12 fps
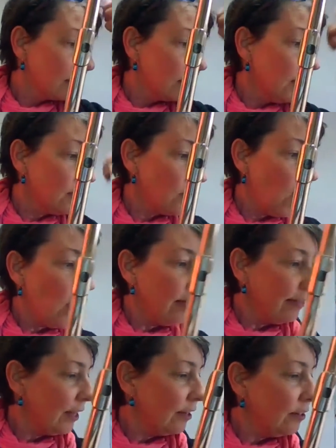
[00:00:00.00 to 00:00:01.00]
It's all
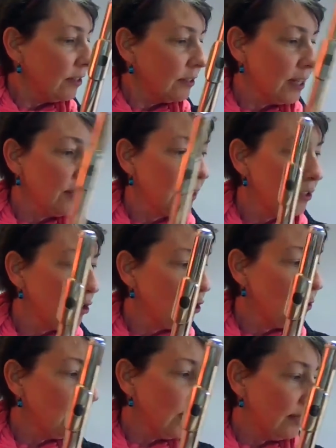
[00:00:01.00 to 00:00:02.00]
there. There's nothing
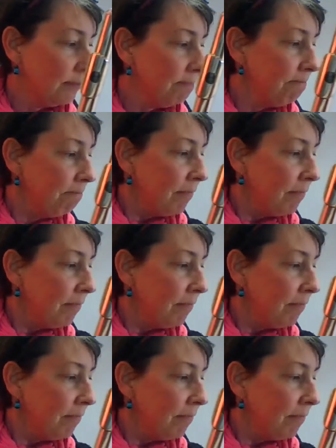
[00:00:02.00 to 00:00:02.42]
too hidden.